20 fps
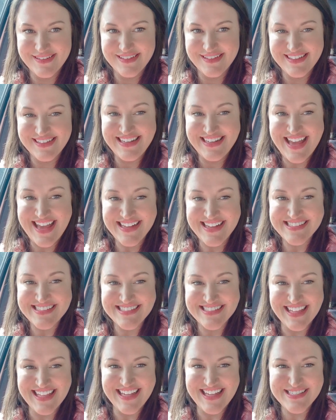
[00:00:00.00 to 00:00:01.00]
Next,
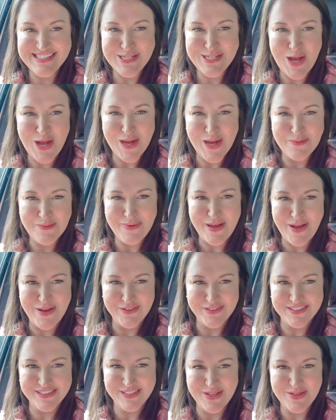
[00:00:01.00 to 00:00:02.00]
let's talk
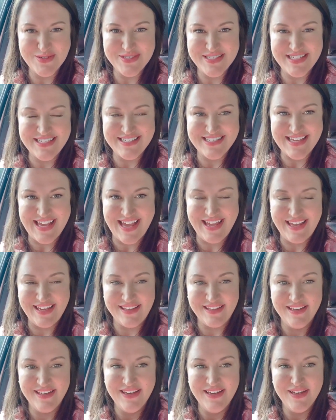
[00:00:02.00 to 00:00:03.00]
about closing day.
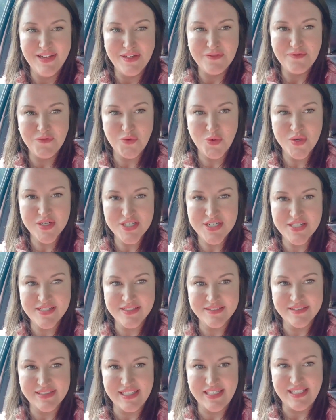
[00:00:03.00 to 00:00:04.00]

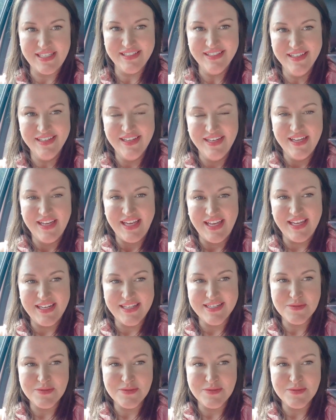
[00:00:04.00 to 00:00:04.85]
Unfortunately, it is